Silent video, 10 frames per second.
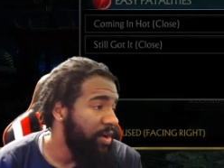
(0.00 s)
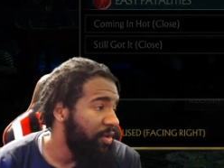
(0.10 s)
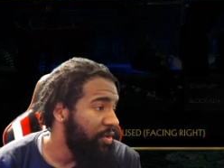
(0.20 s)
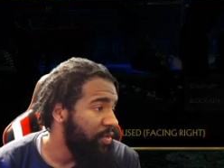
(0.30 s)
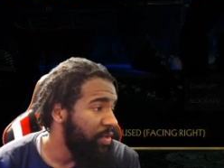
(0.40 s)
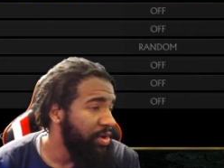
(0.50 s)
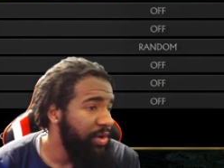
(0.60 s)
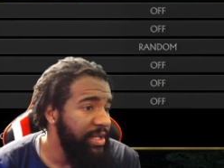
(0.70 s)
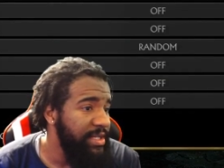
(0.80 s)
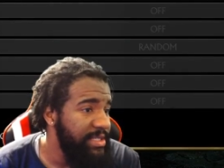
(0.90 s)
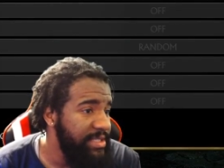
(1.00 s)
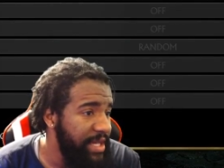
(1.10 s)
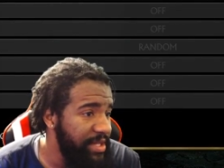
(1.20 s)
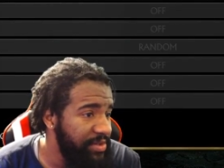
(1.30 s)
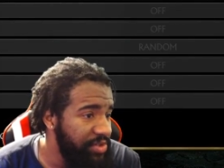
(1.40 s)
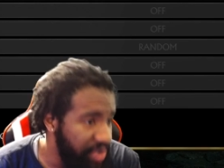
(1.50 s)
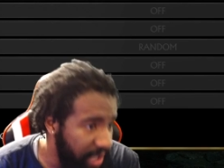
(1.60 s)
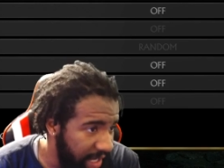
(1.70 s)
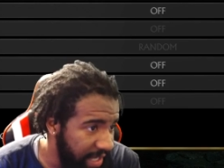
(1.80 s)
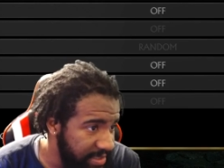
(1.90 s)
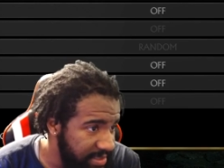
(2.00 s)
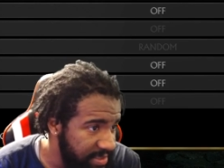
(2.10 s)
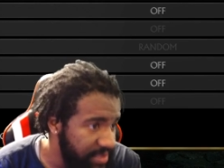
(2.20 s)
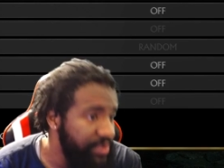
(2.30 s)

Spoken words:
we're gonna set Jax